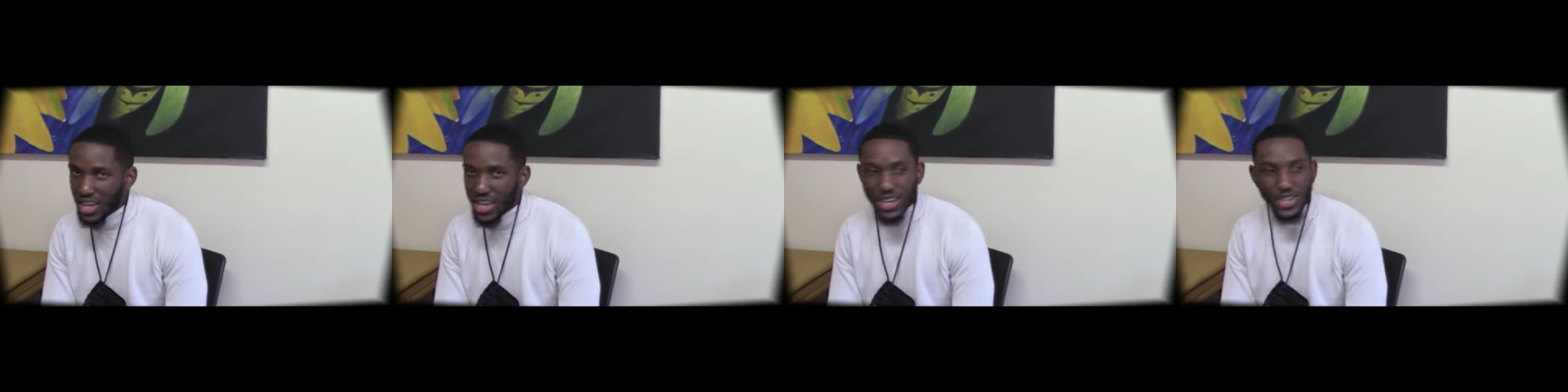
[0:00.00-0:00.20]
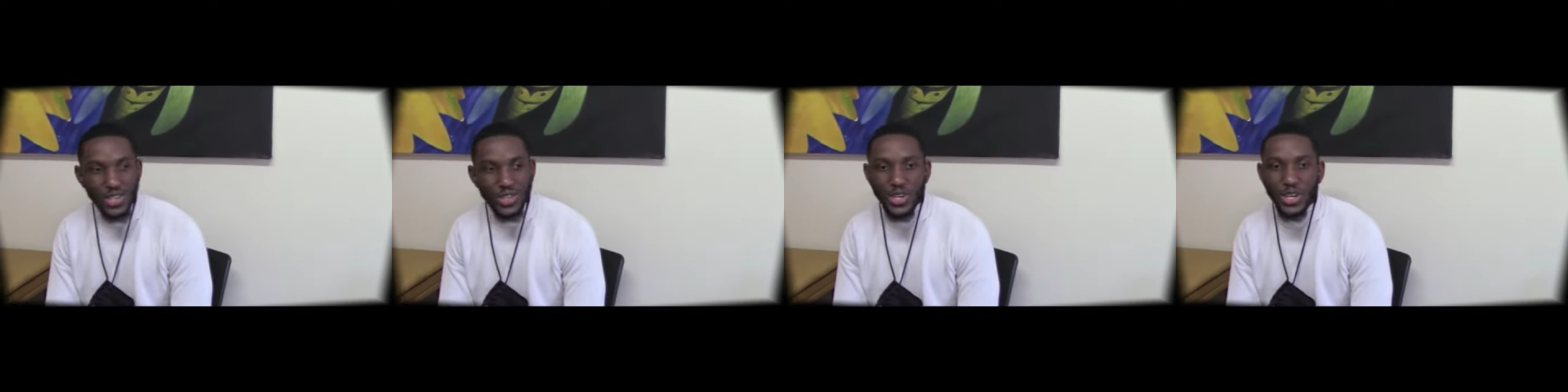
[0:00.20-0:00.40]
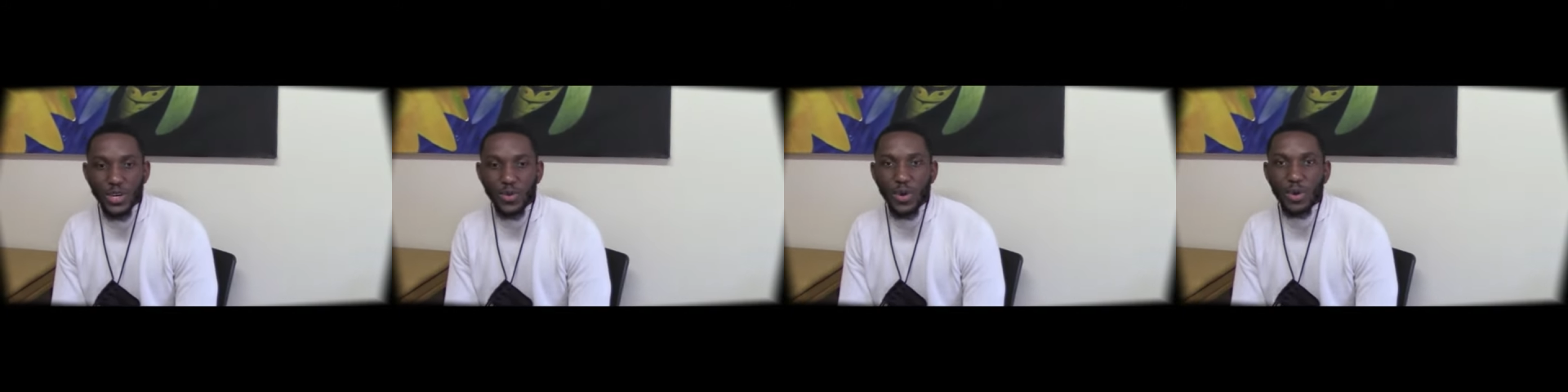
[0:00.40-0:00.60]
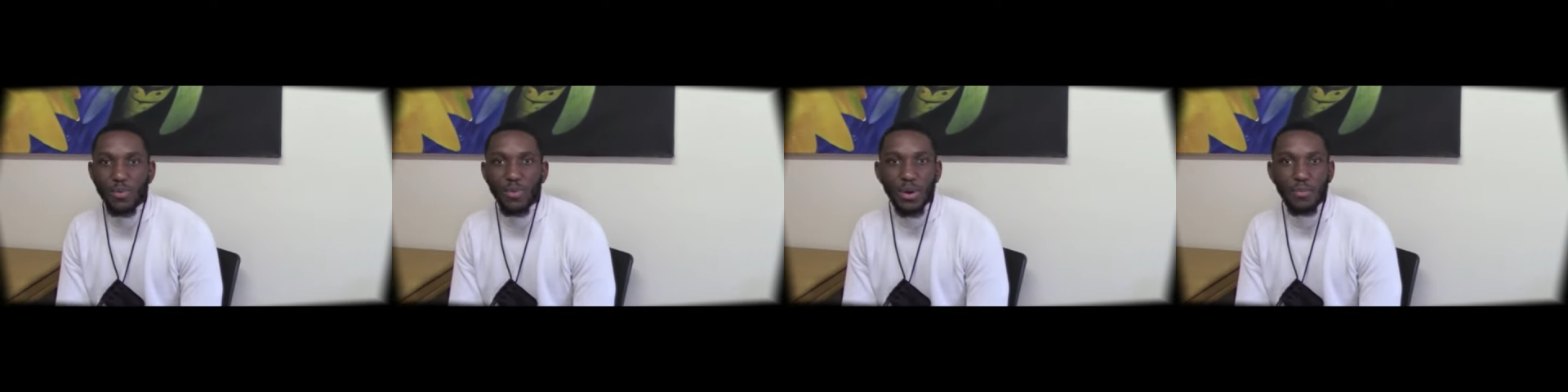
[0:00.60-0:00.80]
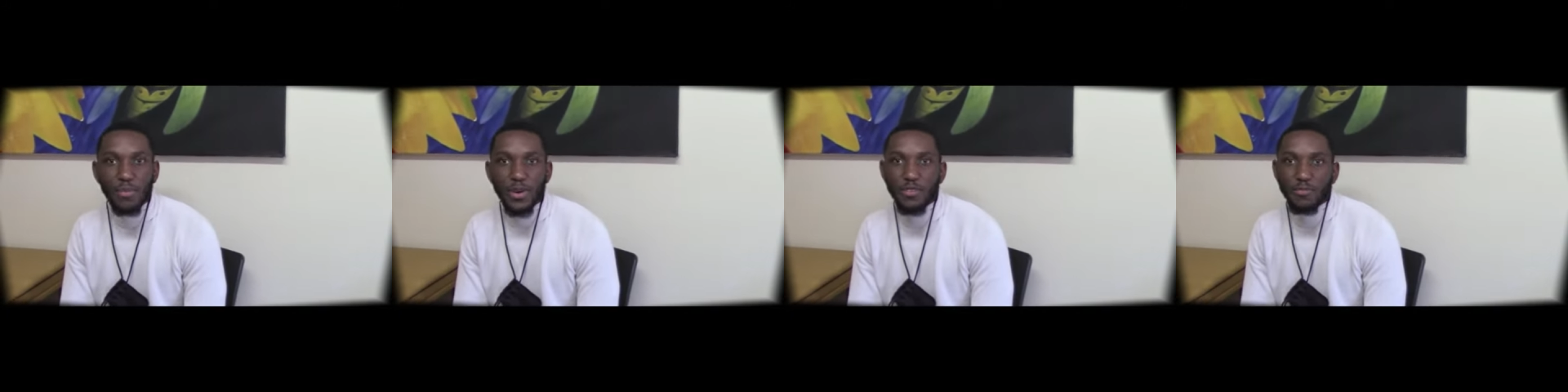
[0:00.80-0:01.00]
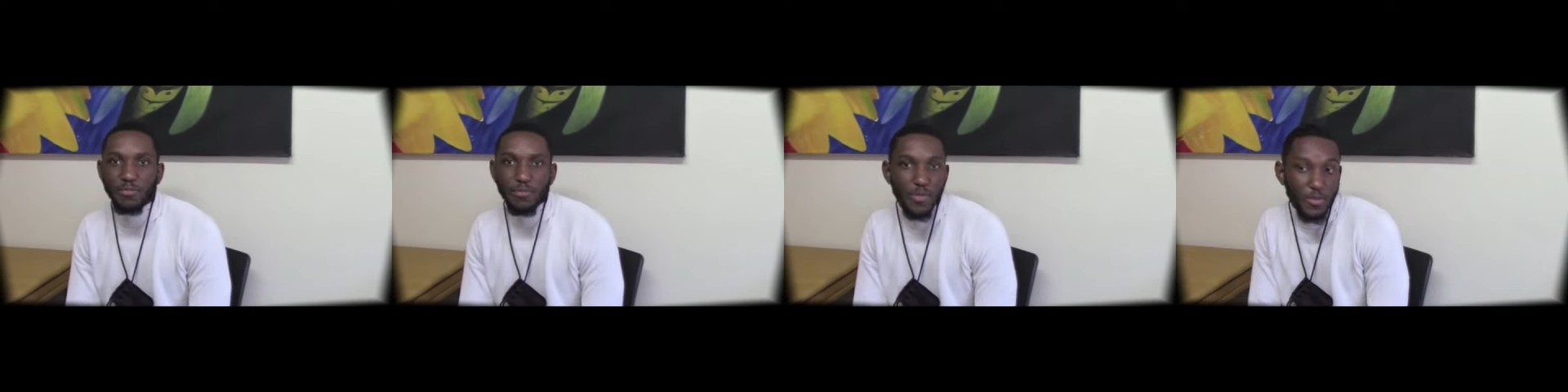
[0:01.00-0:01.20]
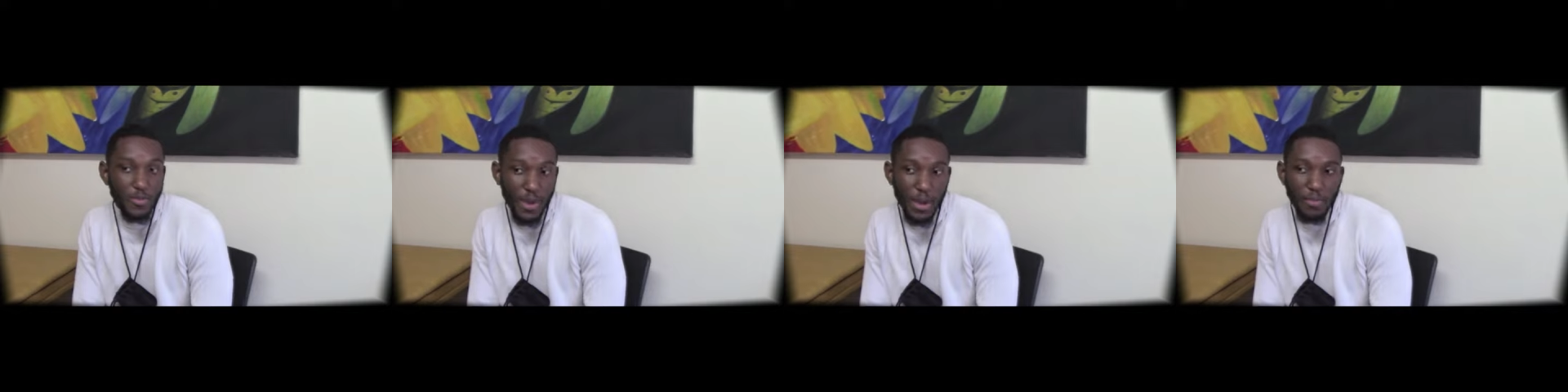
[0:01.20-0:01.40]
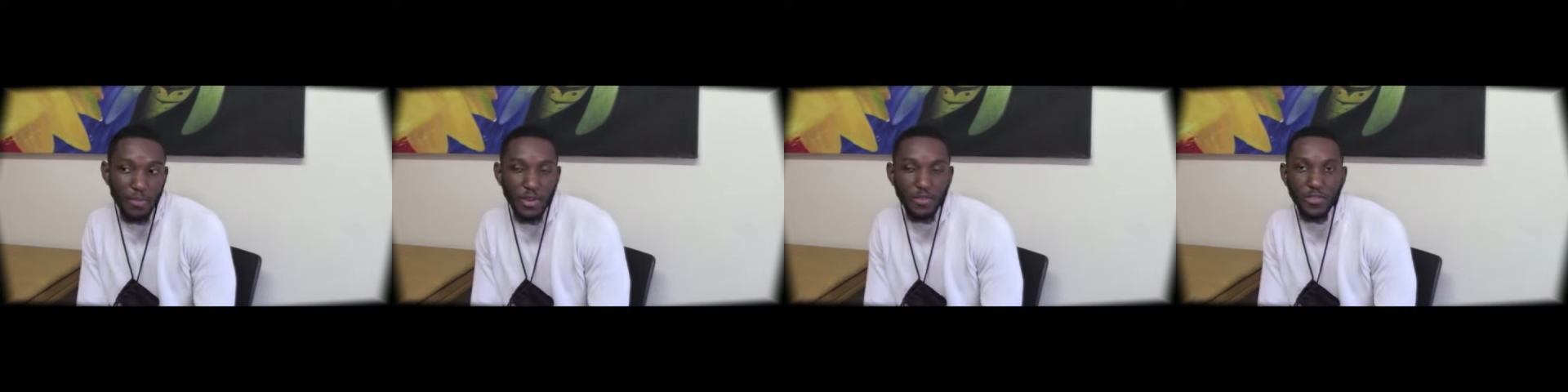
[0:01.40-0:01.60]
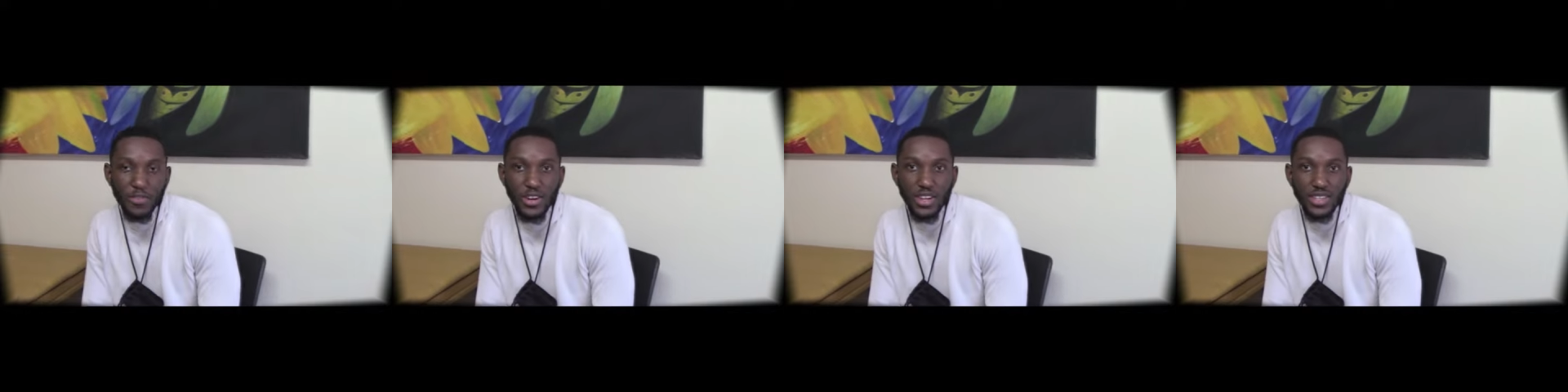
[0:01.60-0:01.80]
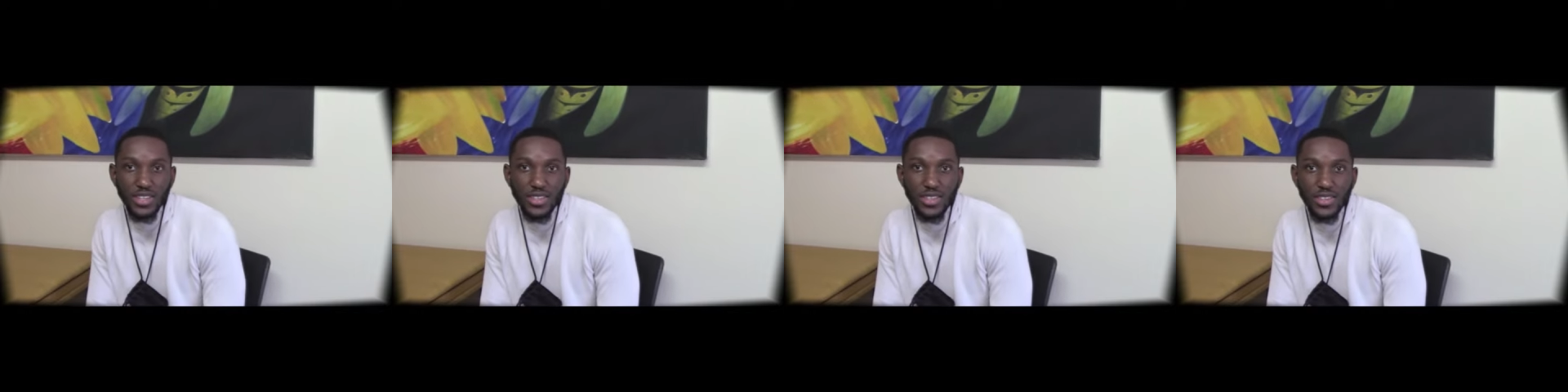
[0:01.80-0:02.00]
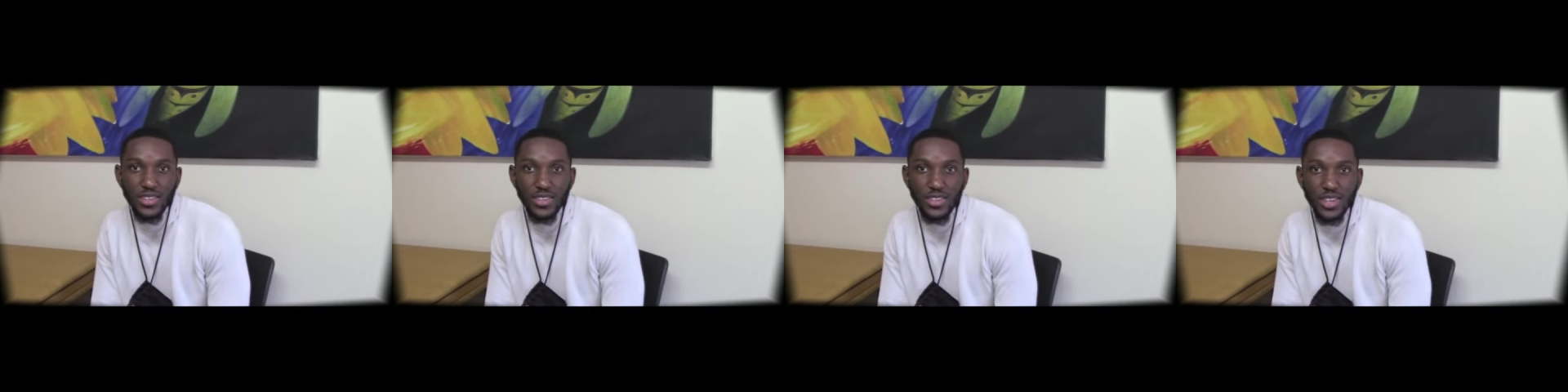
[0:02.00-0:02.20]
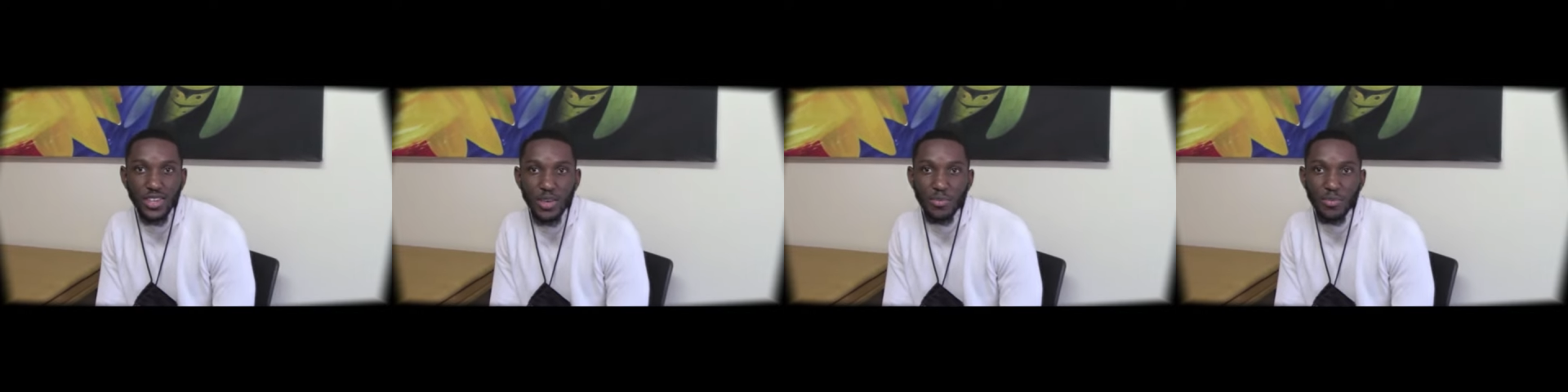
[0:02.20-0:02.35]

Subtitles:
straight away by my friends,